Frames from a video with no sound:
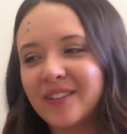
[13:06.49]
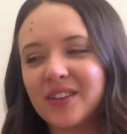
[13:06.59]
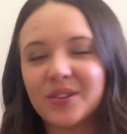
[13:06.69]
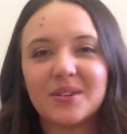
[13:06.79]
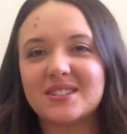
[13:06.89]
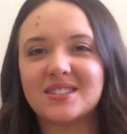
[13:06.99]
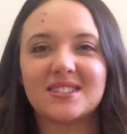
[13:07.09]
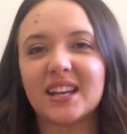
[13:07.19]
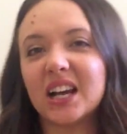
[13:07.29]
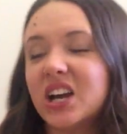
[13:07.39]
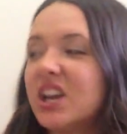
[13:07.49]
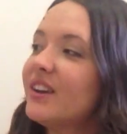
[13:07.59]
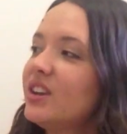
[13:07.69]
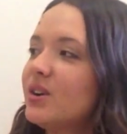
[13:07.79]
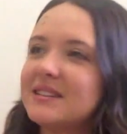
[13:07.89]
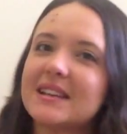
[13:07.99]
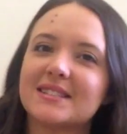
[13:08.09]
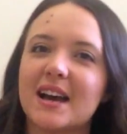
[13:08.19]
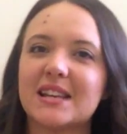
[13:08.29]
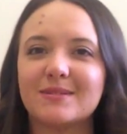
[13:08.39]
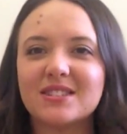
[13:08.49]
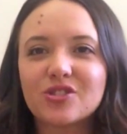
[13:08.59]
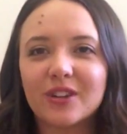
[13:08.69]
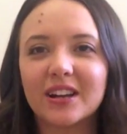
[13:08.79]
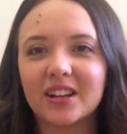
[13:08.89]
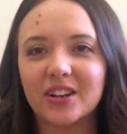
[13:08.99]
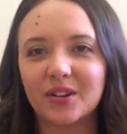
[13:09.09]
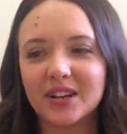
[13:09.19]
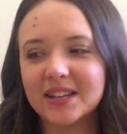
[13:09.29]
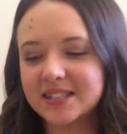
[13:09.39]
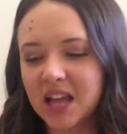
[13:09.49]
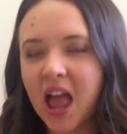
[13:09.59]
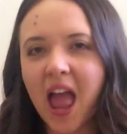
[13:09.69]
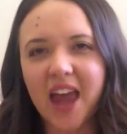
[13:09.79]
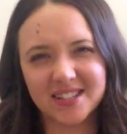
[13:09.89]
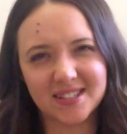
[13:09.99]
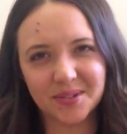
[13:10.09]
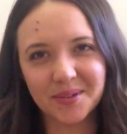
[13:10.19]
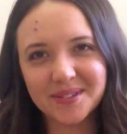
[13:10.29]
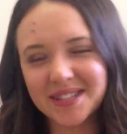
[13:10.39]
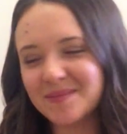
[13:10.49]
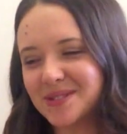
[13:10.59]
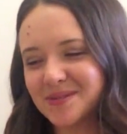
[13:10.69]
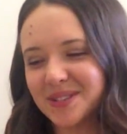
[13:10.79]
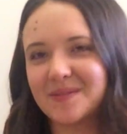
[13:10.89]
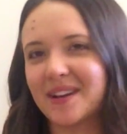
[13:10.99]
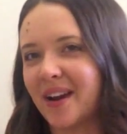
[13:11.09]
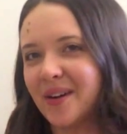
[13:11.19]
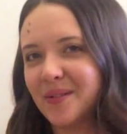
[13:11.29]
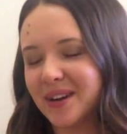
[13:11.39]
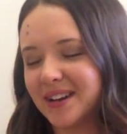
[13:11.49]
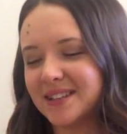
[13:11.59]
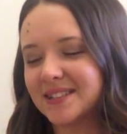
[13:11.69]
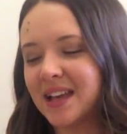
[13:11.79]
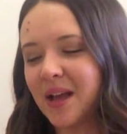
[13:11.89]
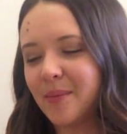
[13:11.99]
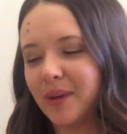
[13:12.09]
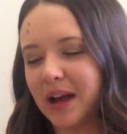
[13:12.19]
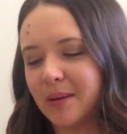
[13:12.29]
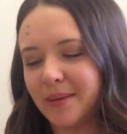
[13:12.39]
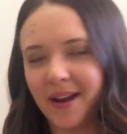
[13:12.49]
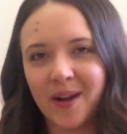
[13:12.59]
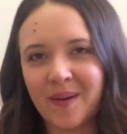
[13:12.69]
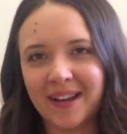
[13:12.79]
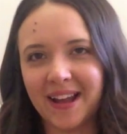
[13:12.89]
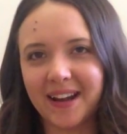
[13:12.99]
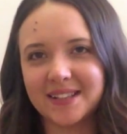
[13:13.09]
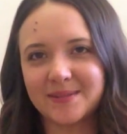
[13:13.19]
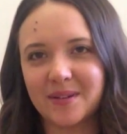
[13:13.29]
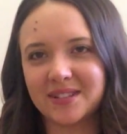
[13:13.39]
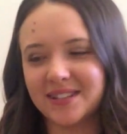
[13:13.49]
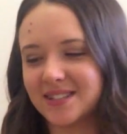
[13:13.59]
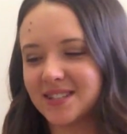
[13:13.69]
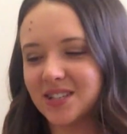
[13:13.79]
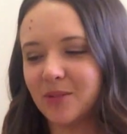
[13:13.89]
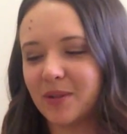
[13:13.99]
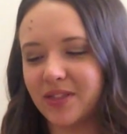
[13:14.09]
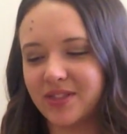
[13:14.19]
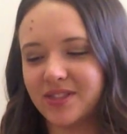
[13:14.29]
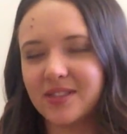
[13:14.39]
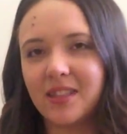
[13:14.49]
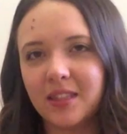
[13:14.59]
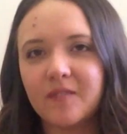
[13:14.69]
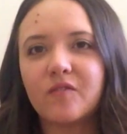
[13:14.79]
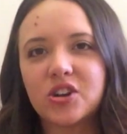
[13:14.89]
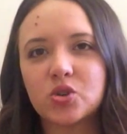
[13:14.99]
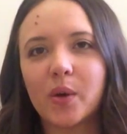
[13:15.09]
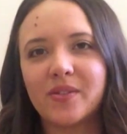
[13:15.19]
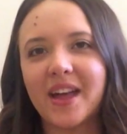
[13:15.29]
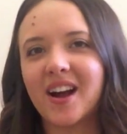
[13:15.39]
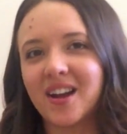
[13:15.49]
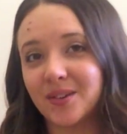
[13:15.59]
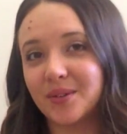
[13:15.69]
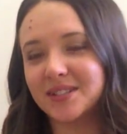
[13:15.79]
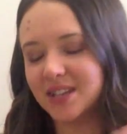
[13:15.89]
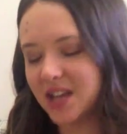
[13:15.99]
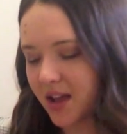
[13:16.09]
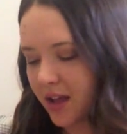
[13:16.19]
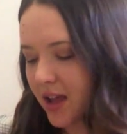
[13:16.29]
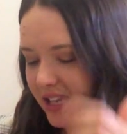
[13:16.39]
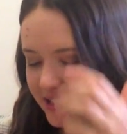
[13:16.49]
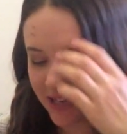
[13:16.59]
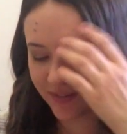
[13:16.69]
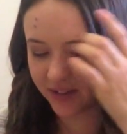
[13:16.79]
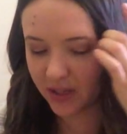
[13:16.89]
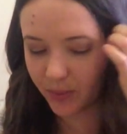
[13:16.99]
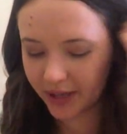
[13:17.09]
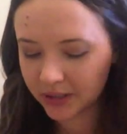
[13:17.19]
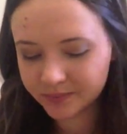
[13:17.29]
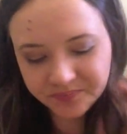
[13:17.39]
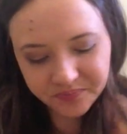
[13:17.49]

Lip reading: Every other noise is just like, oh yeah, noise, that's nice. But this crinkly noise, and it soothes them. It's really weird. I don't know what it is. But I mean, I quite like it as well to listen to. But a toy with that kind of noise in it is definitely a winner.